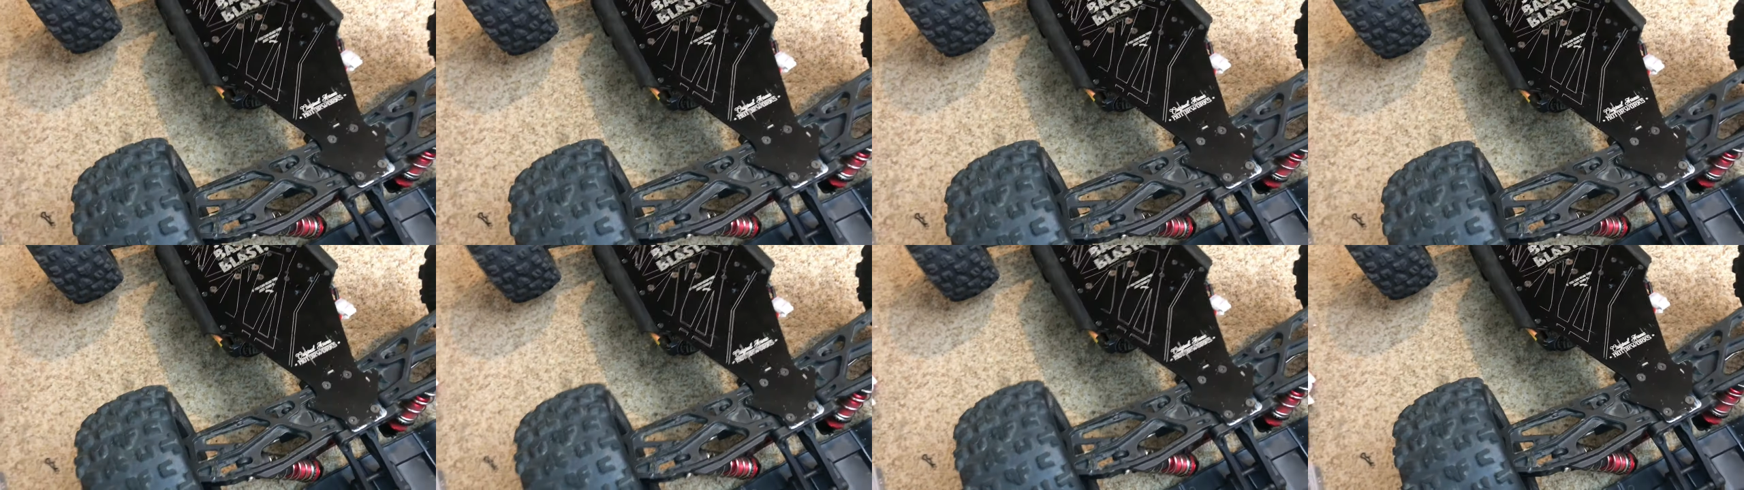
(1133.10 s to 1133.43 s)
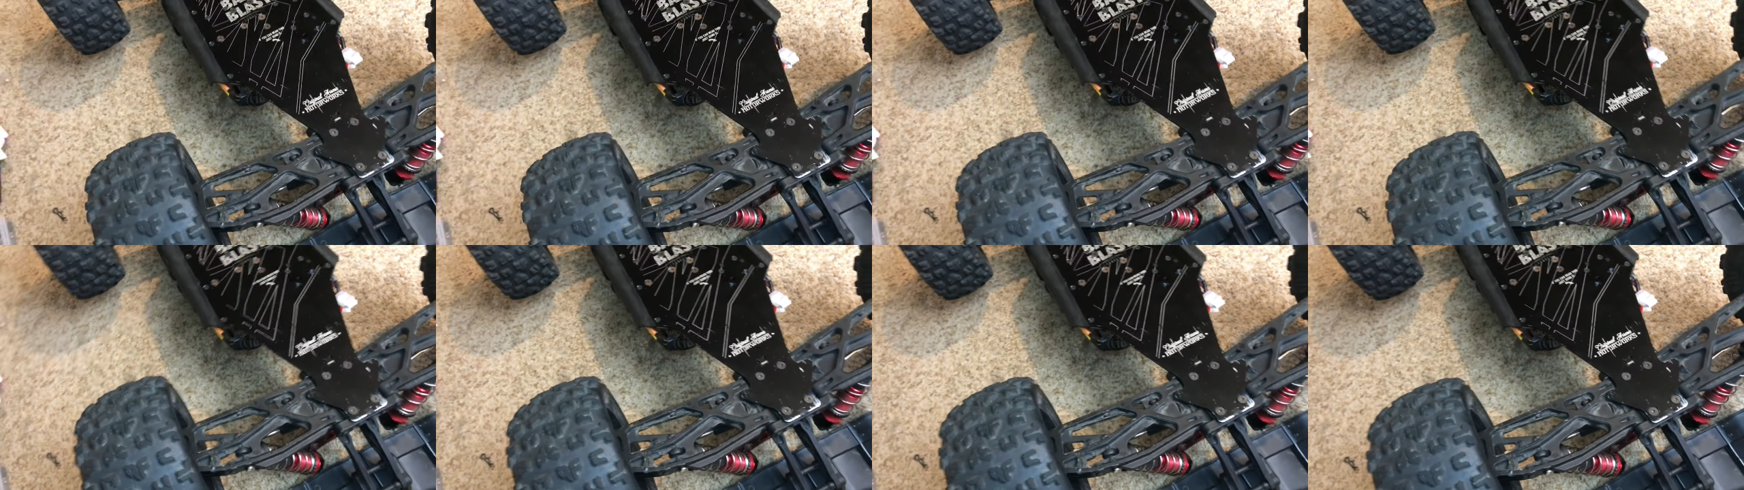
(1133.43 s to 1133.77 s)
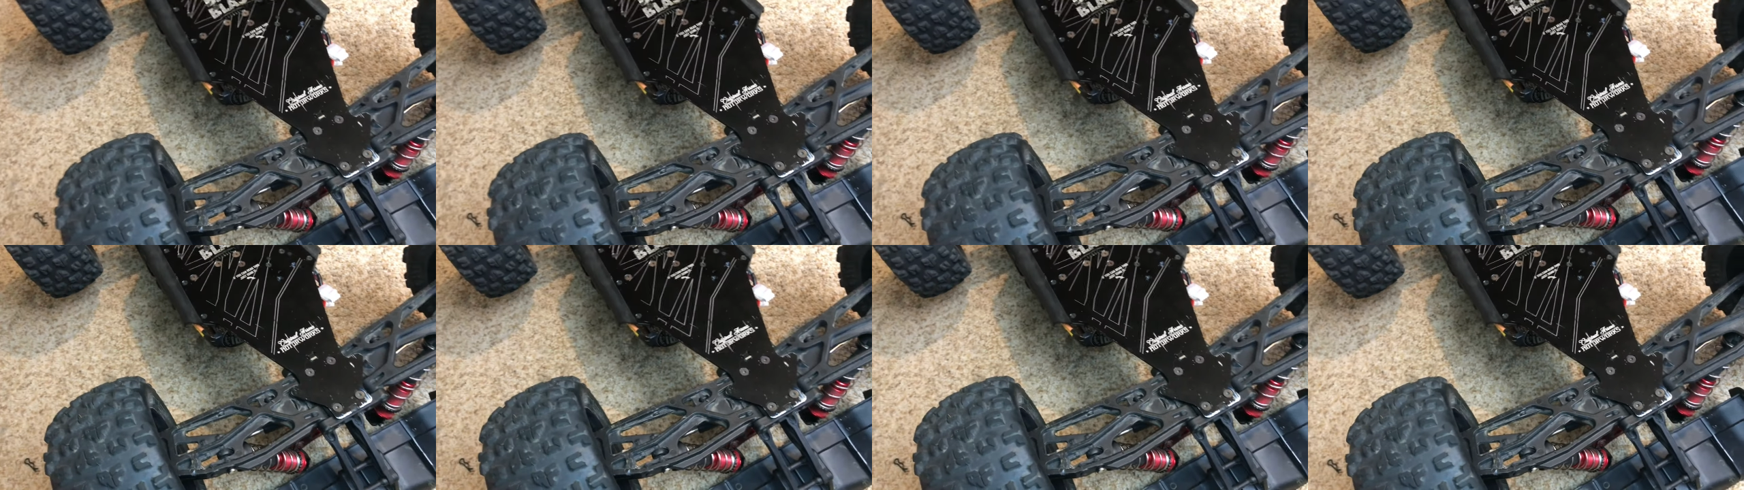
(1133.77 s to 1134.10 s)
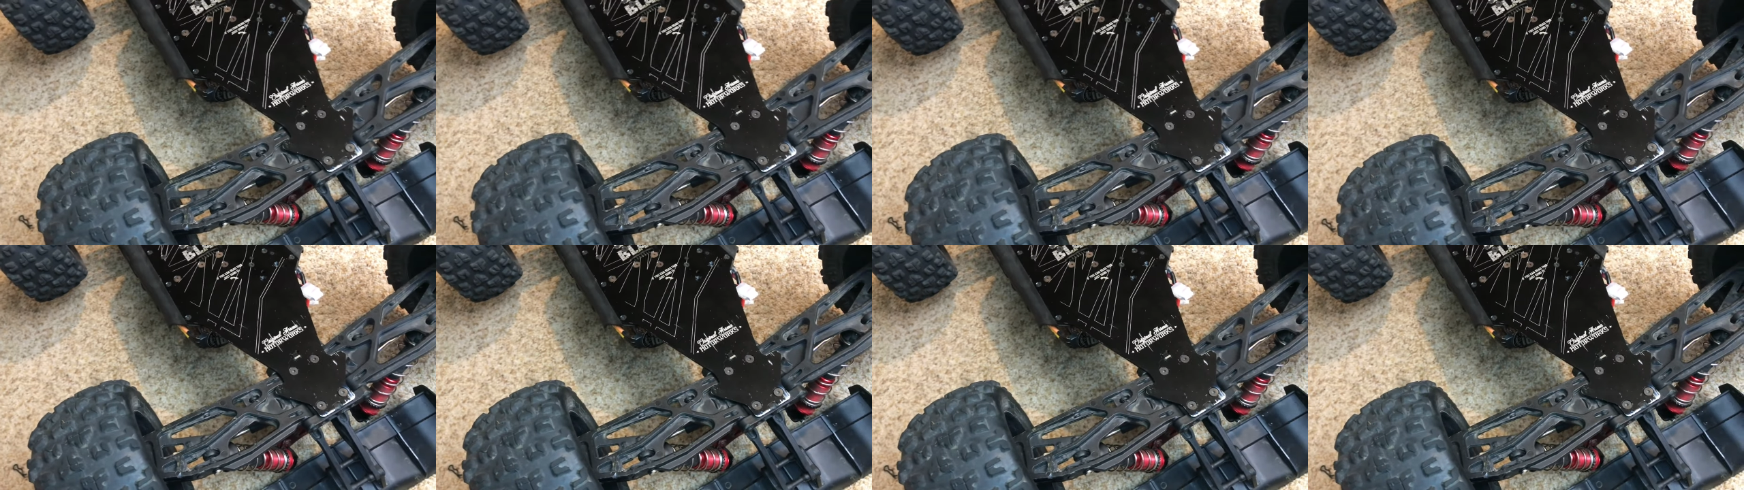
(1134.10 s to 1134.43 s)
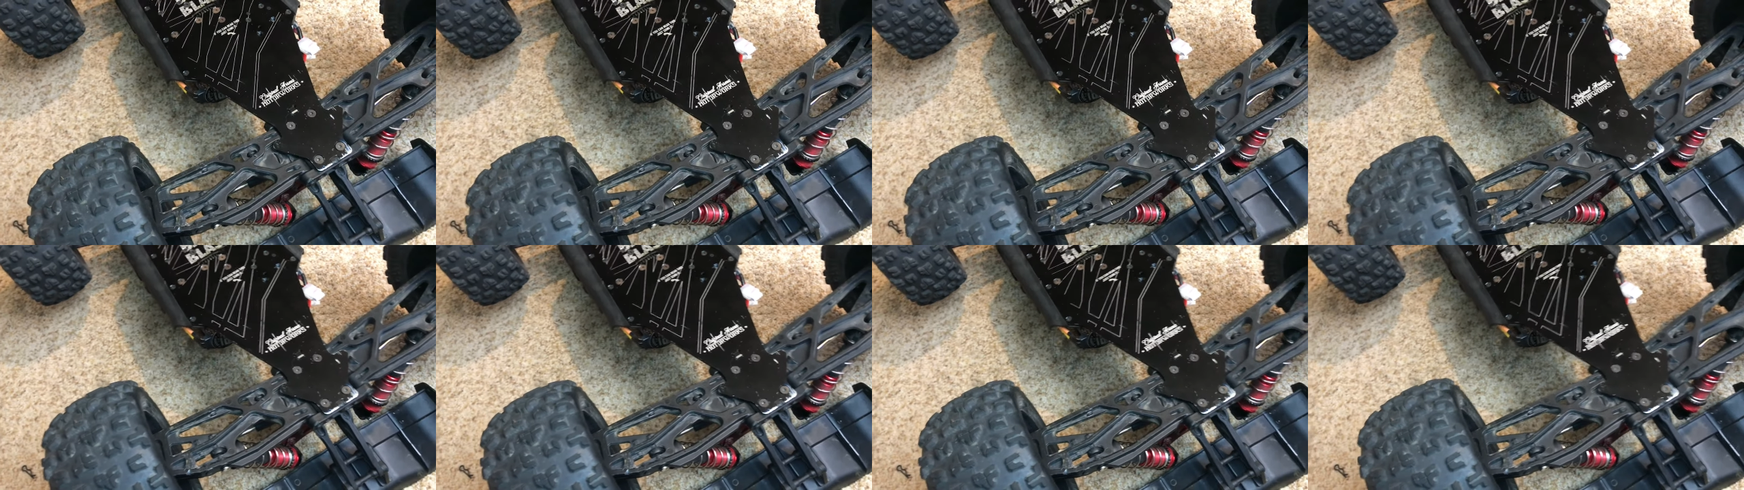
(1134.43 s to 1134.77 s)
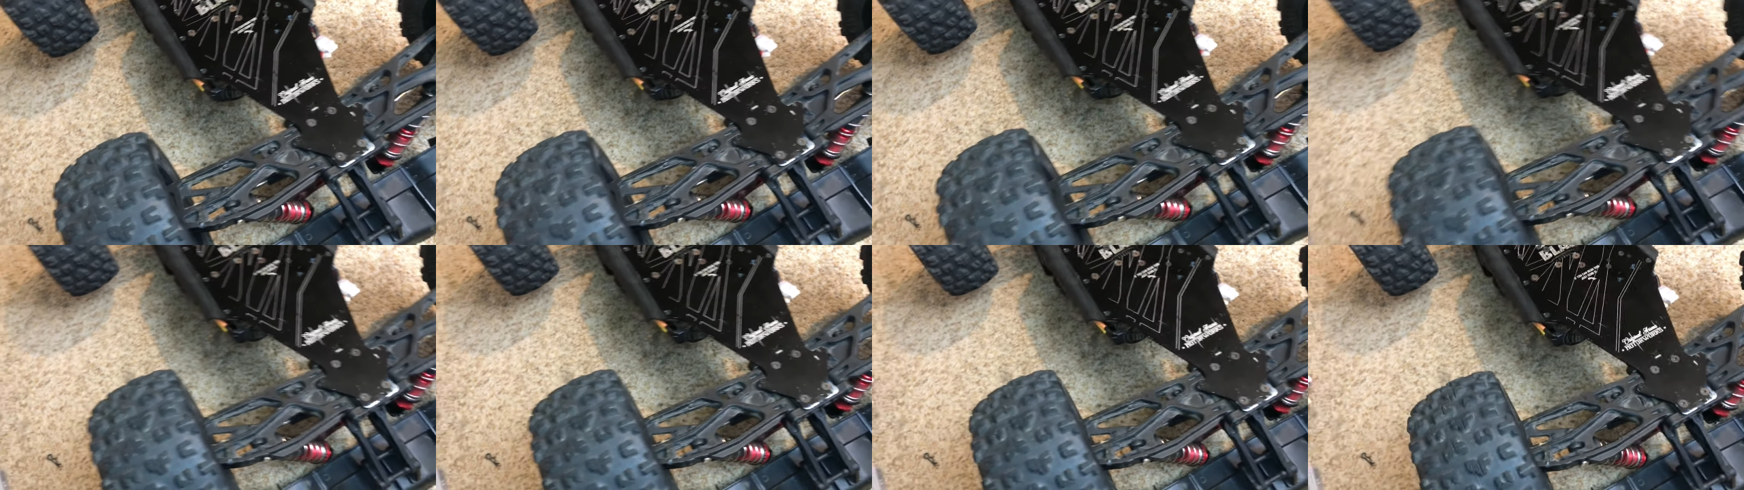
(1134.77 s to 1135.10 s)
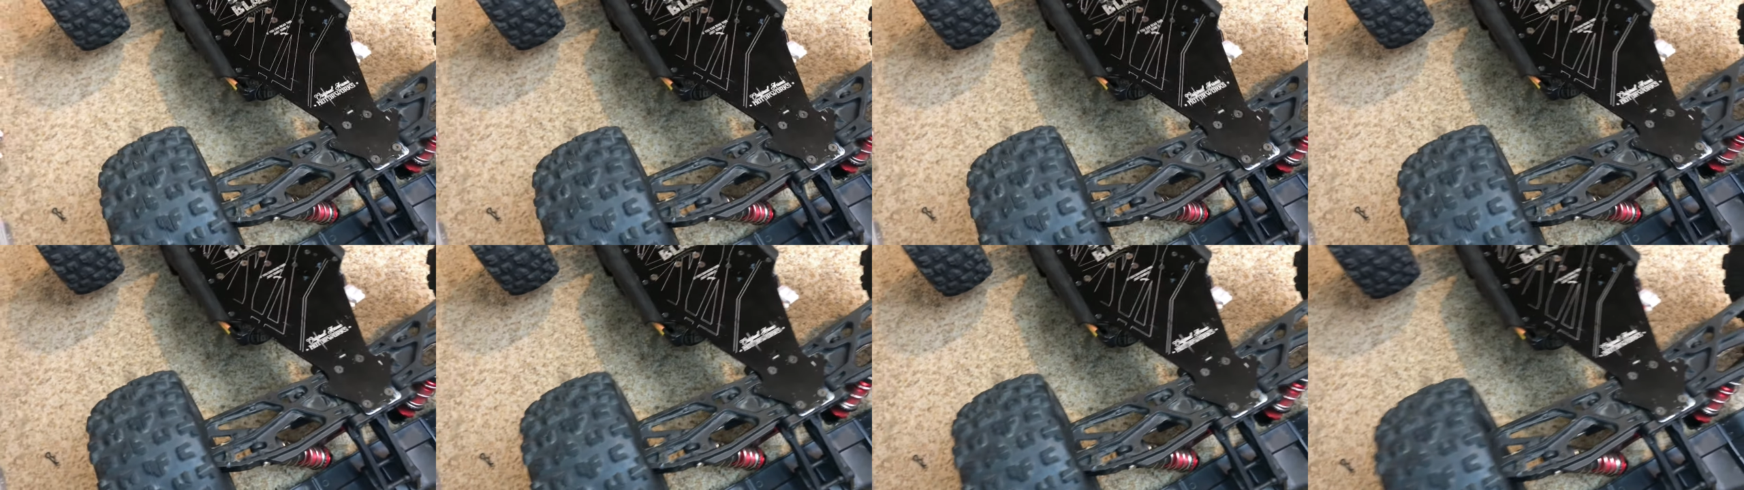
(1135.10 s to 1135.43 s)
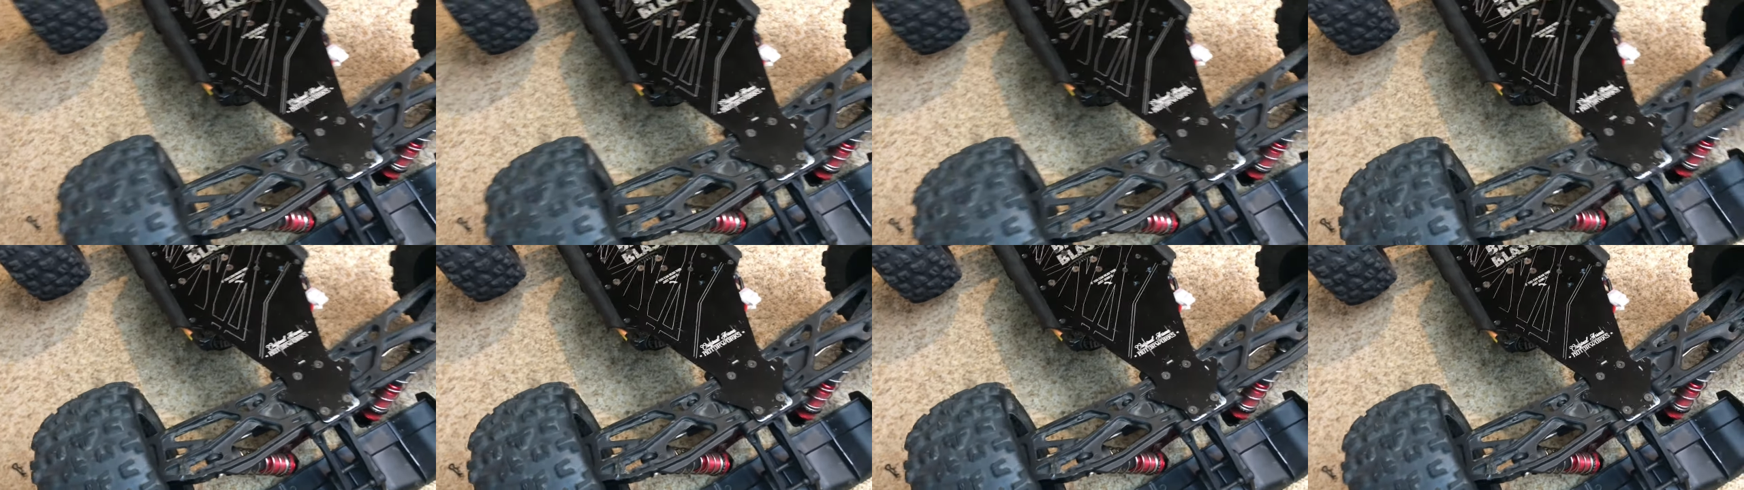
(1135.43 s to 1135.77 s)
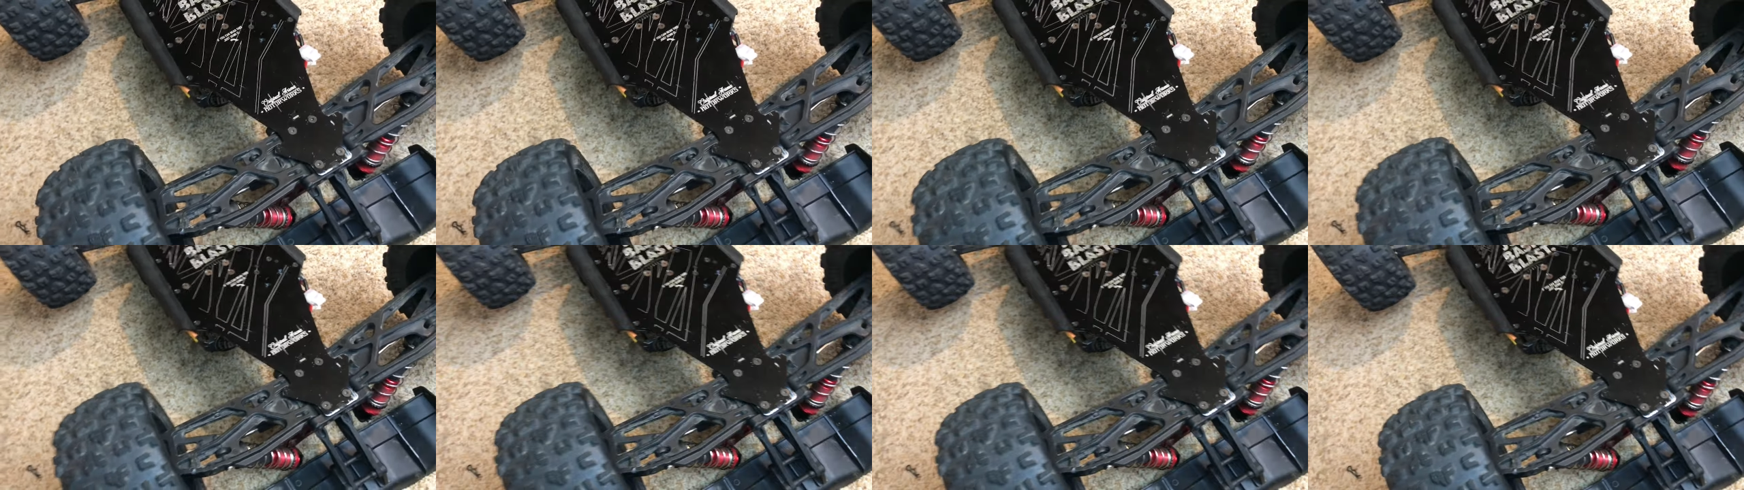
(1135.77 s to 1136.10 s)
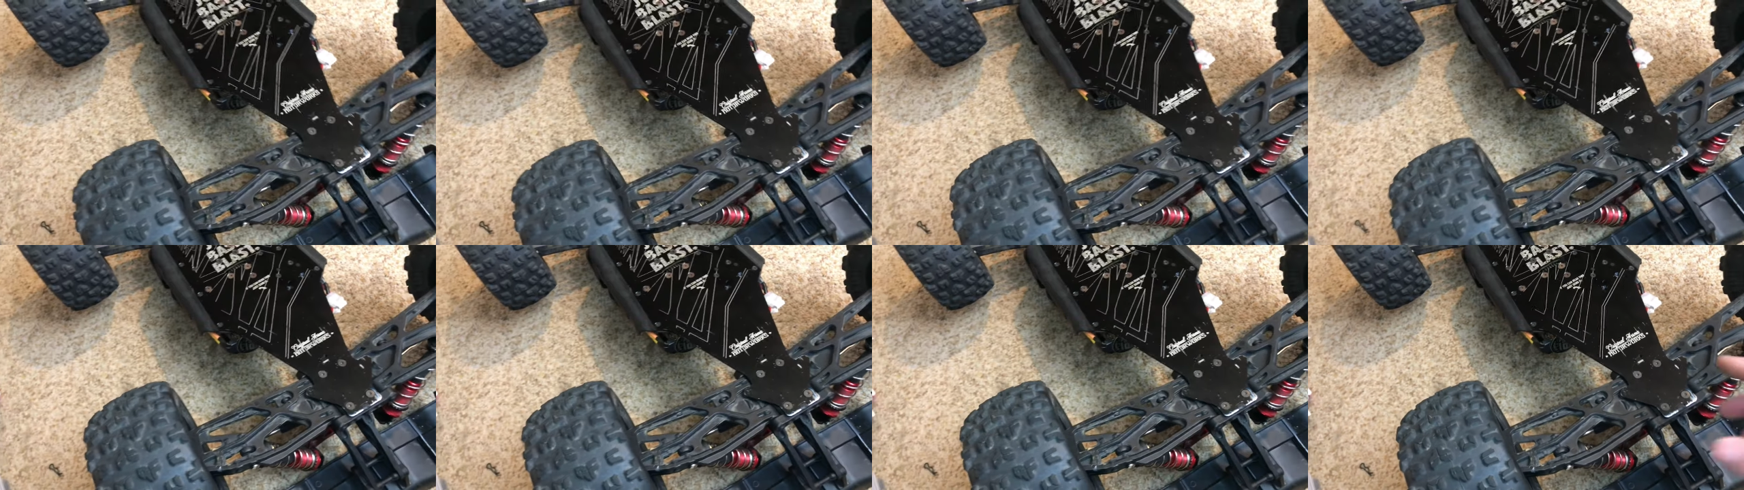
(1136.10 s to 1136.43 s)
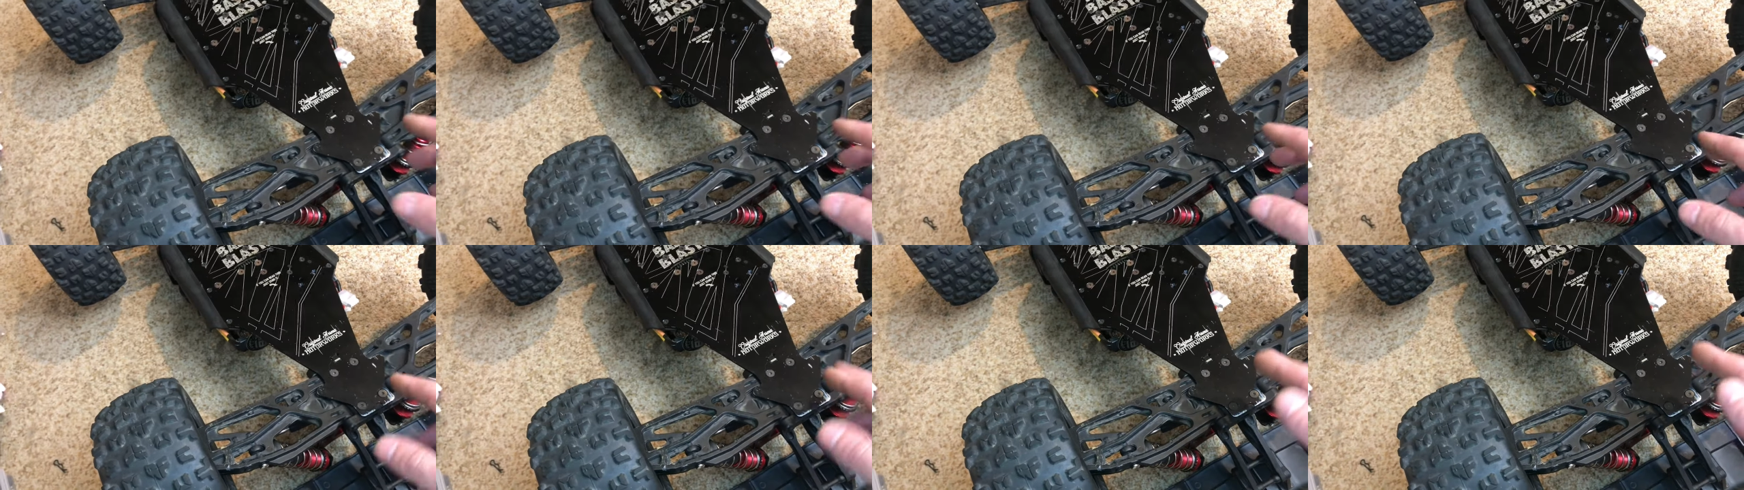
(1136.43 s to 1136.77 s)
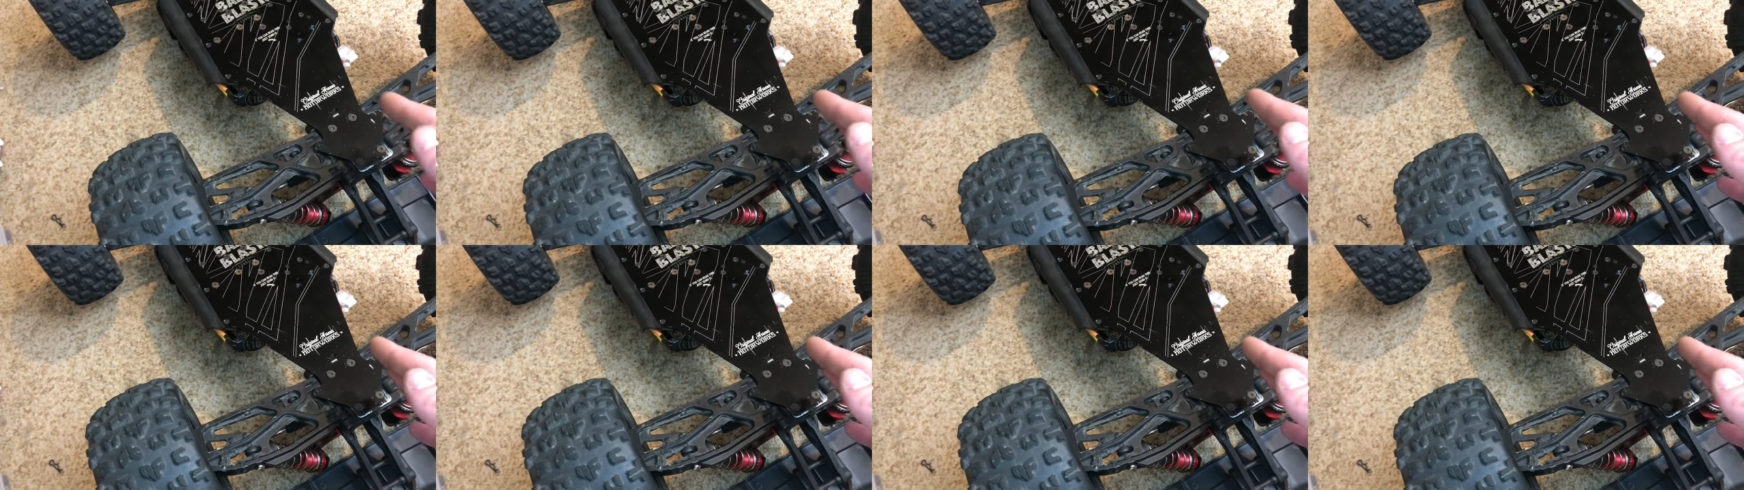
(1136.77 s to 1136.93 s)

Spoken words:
[unreadable: no face in view]